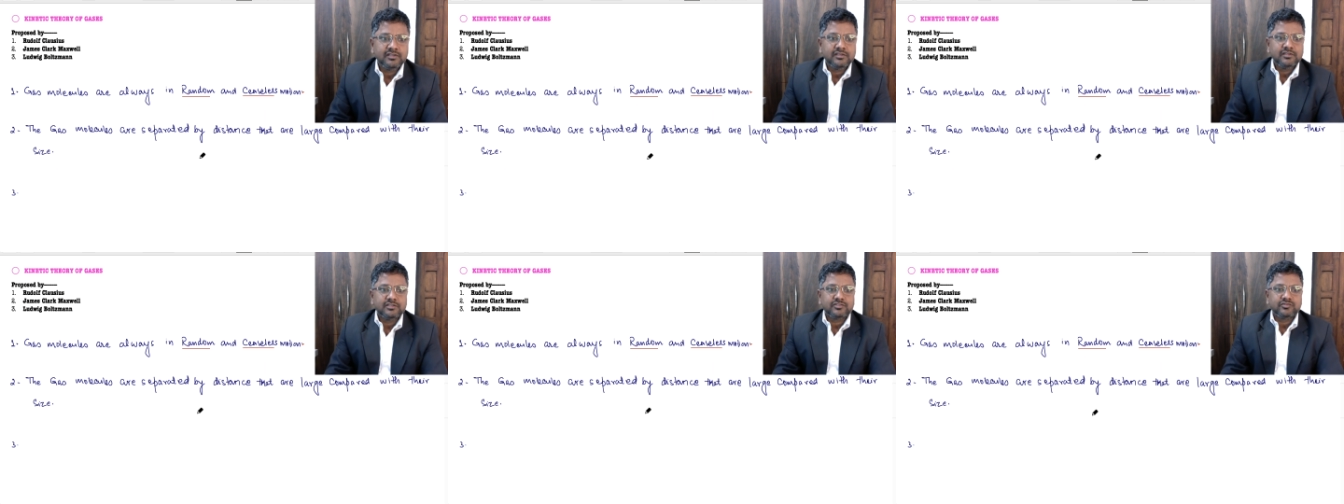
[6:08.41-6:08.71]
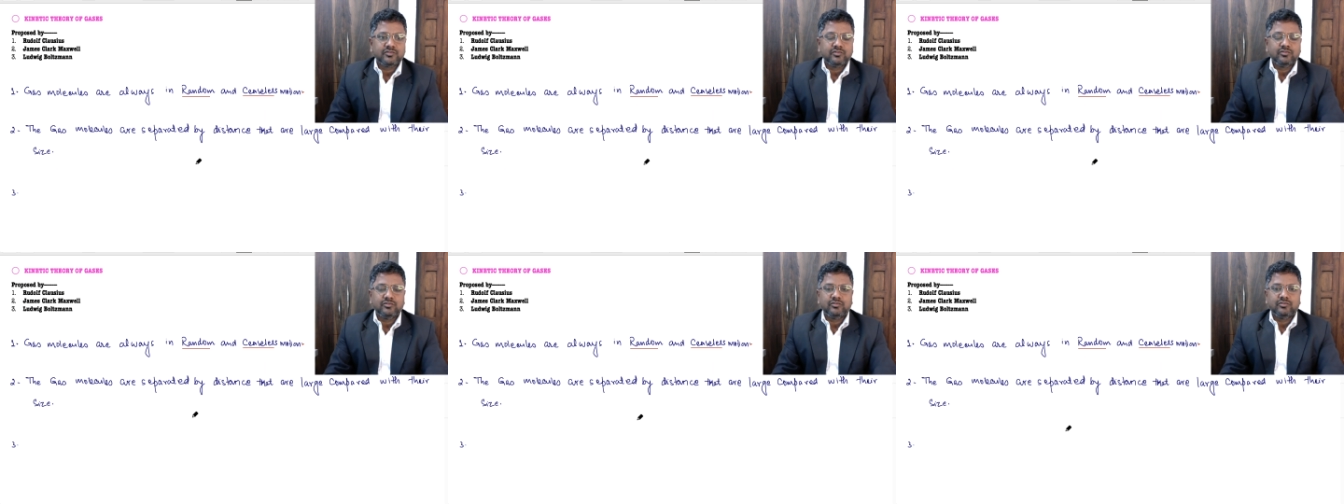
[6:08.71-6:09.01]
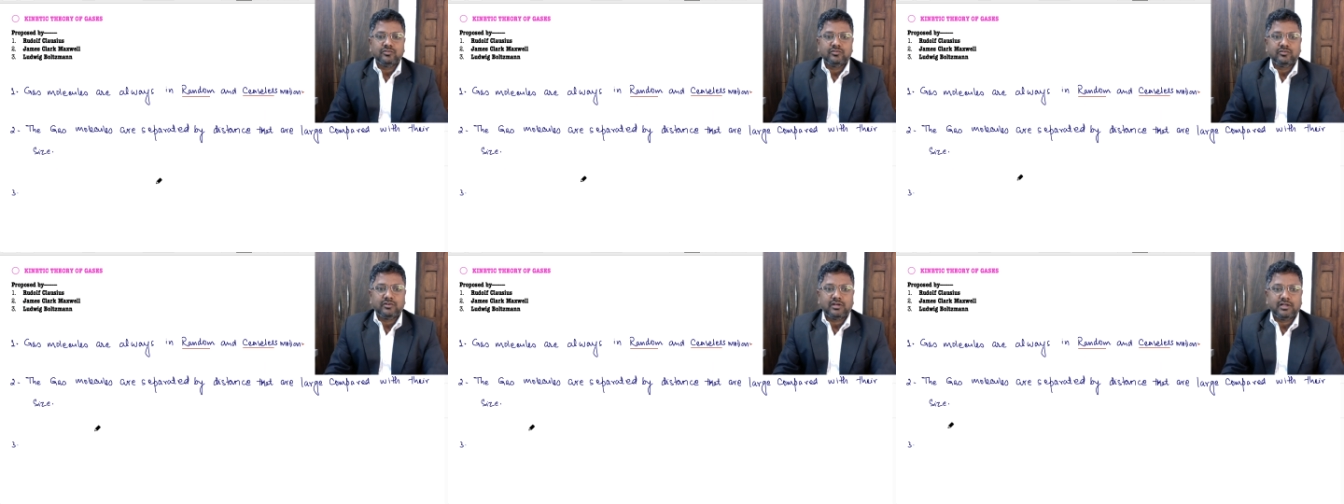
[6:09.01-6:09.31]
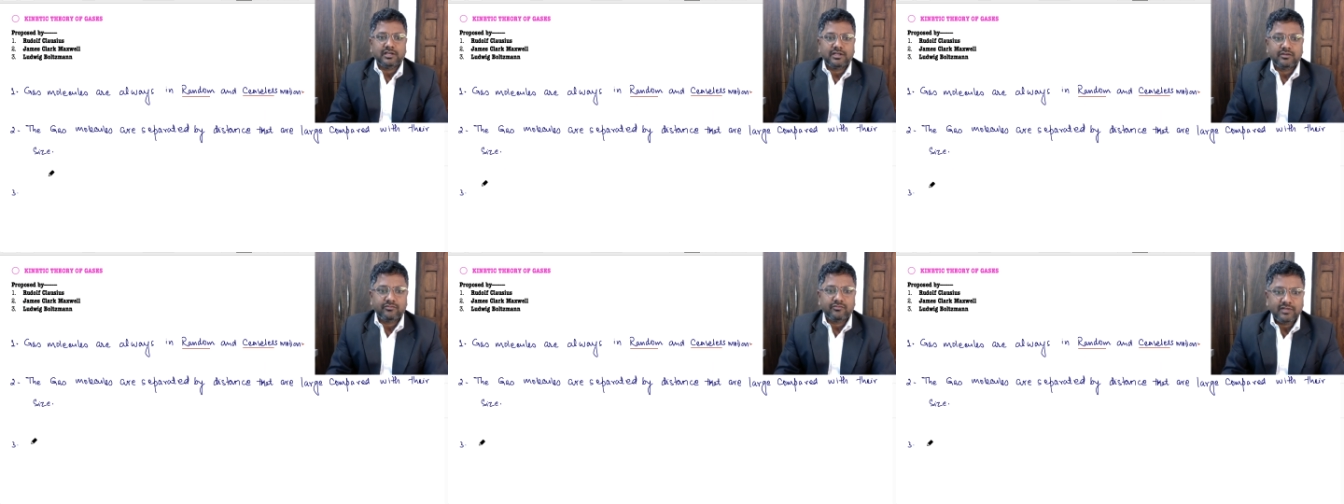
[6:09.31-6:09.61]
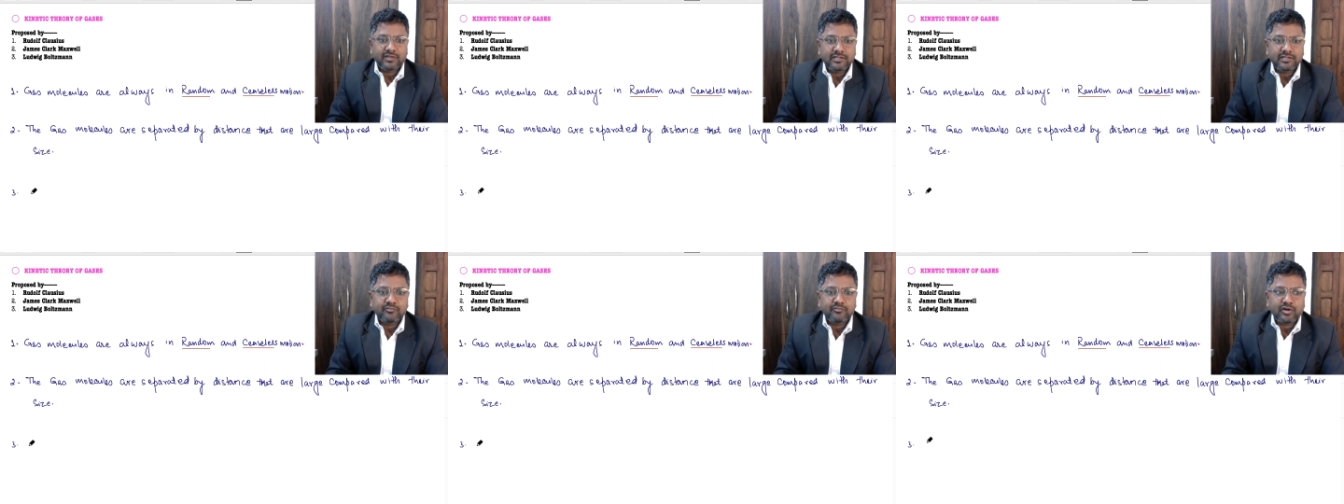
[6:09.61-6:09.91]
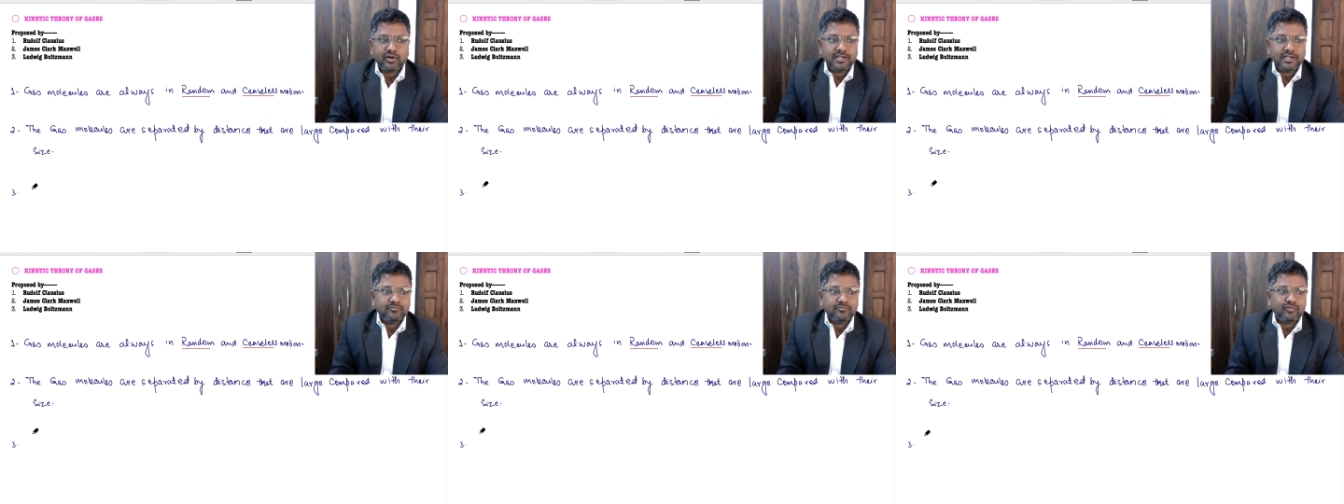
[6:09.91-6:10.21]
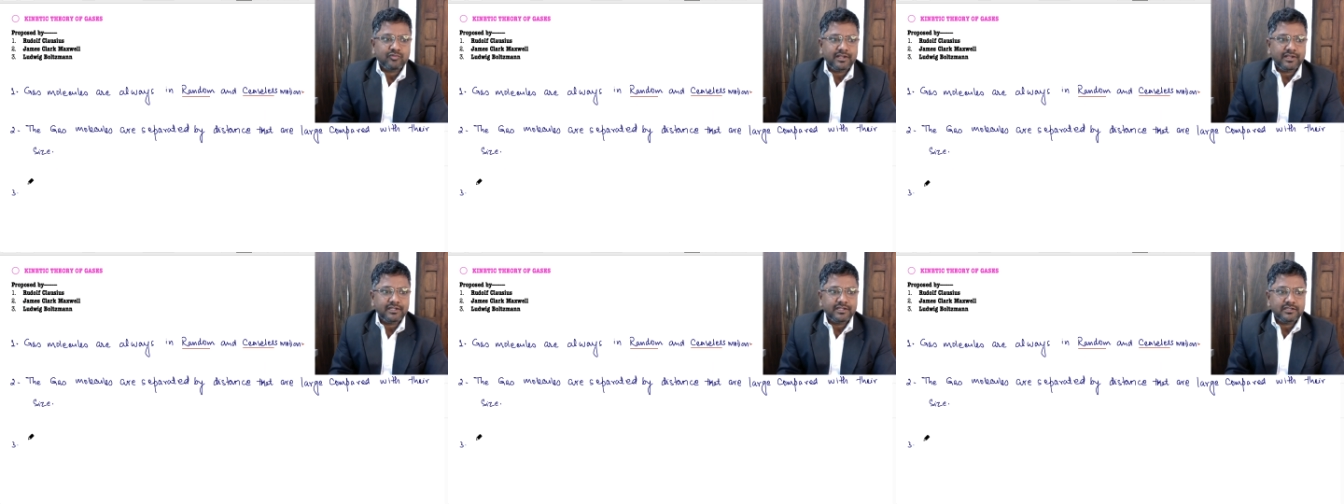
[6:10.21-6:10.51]
So one important
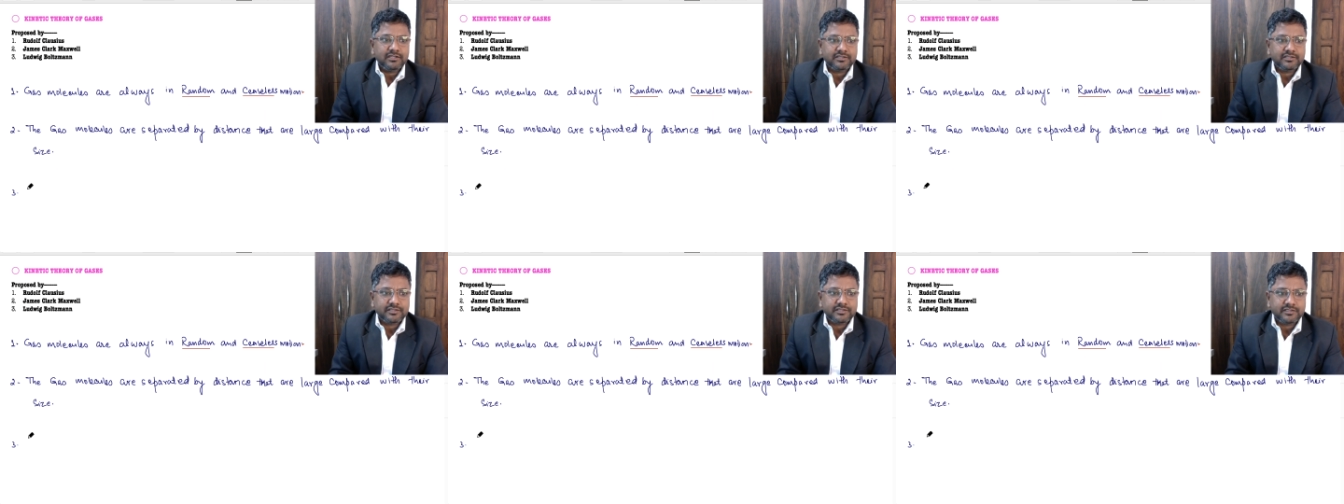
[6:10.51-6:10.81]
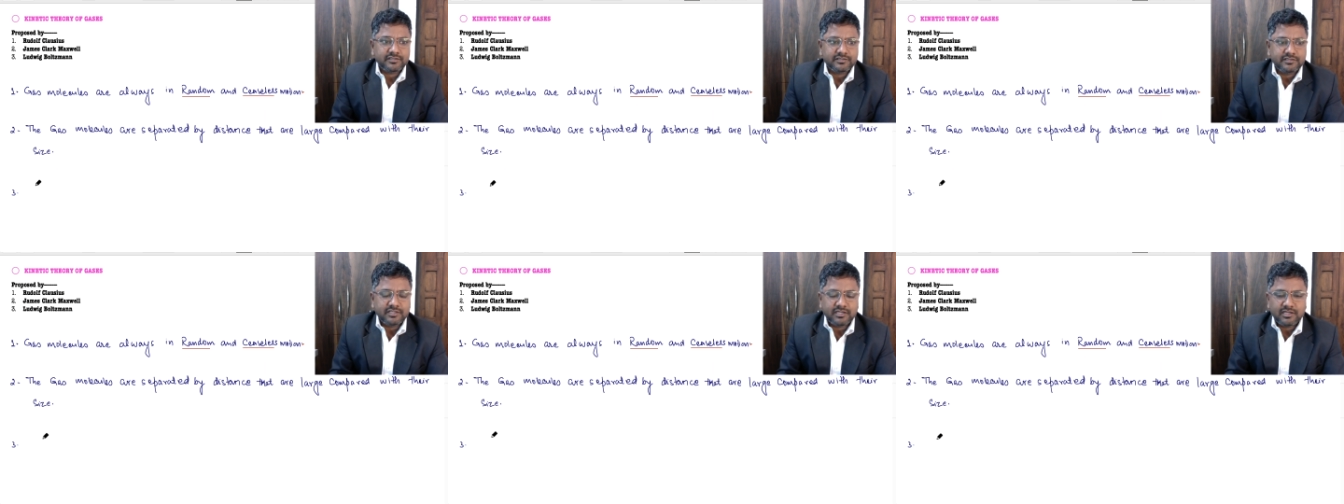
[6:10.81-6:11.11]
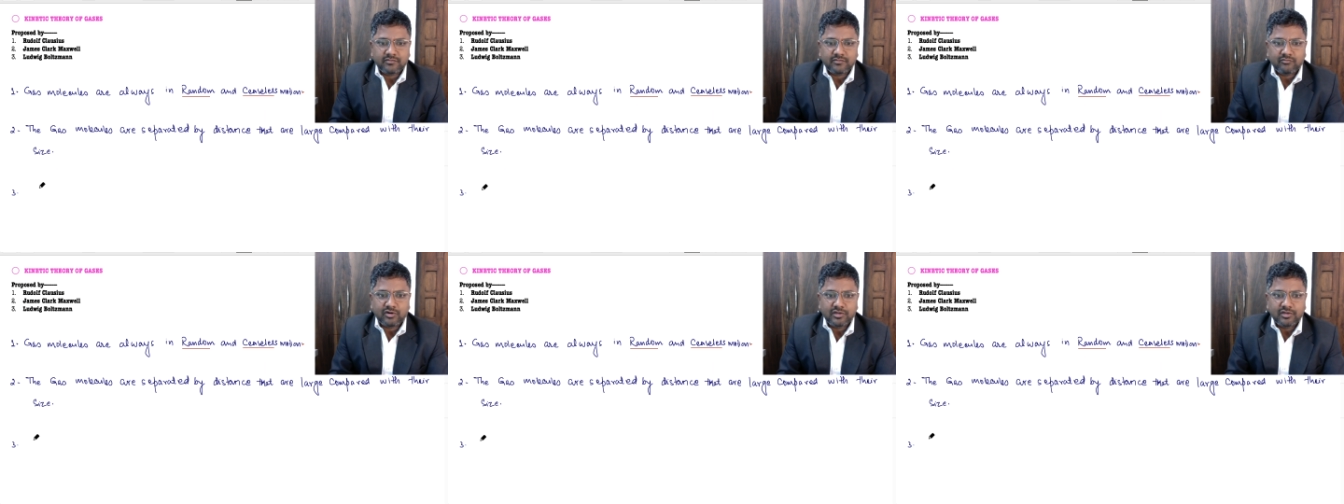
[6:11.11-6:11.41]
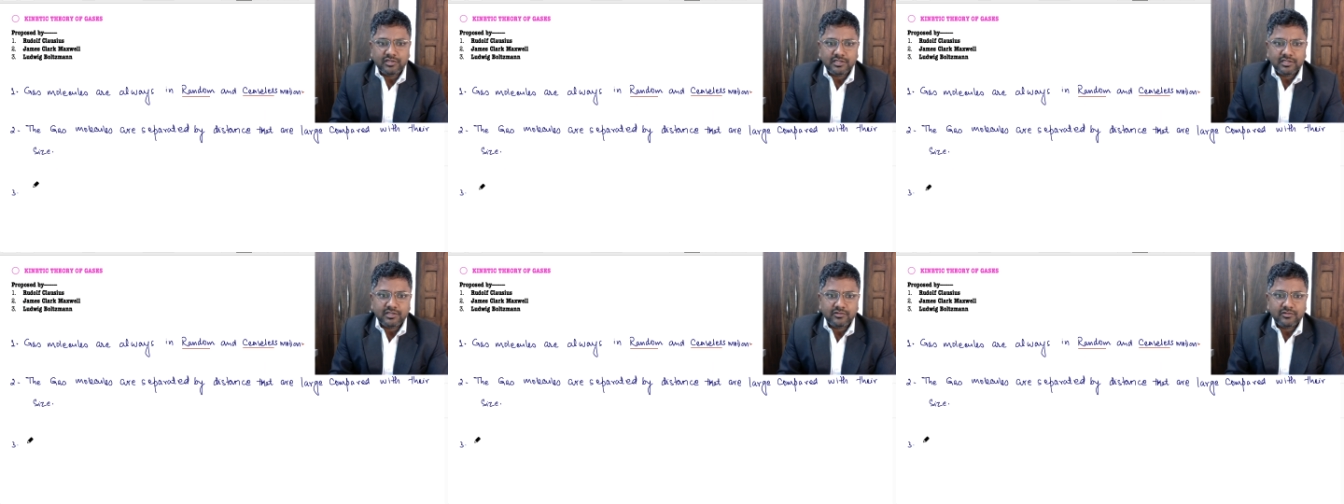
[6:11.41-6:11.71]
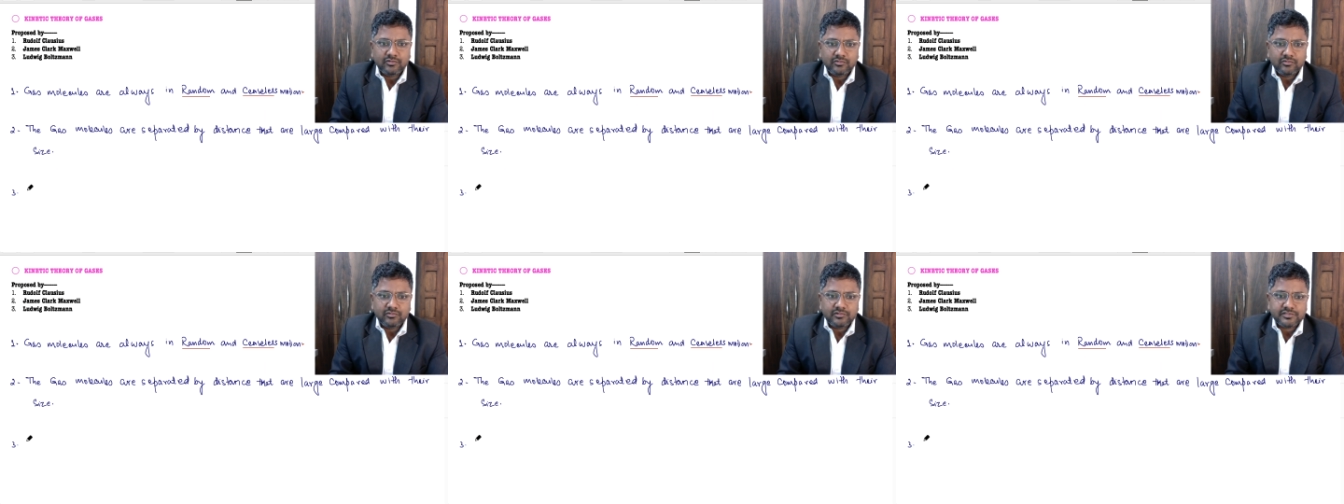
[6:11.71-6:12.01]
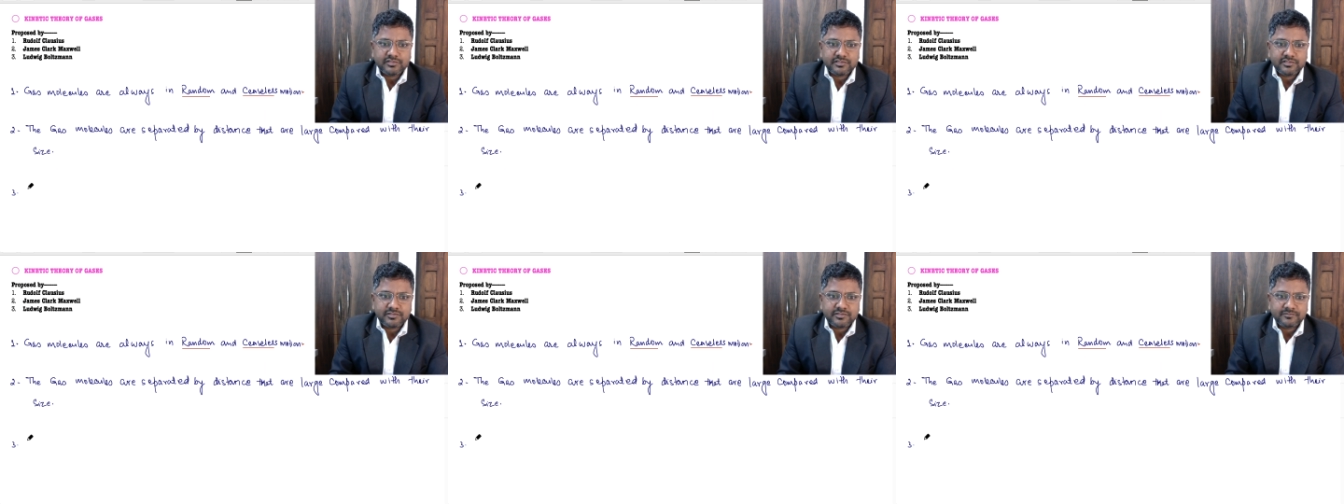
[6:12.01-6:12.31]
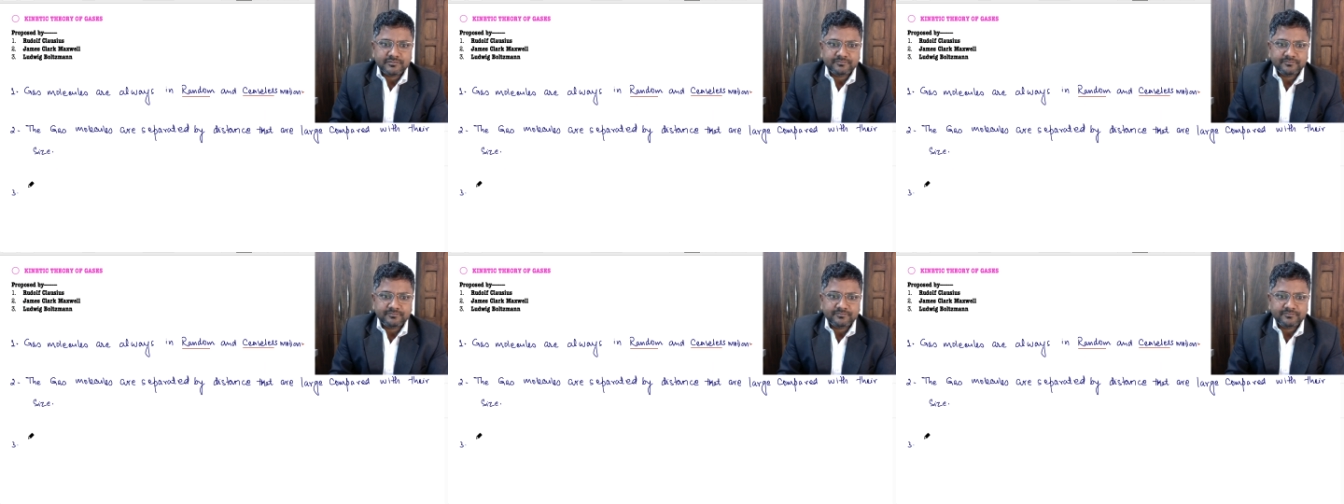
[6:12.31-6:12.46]
point, the molecules,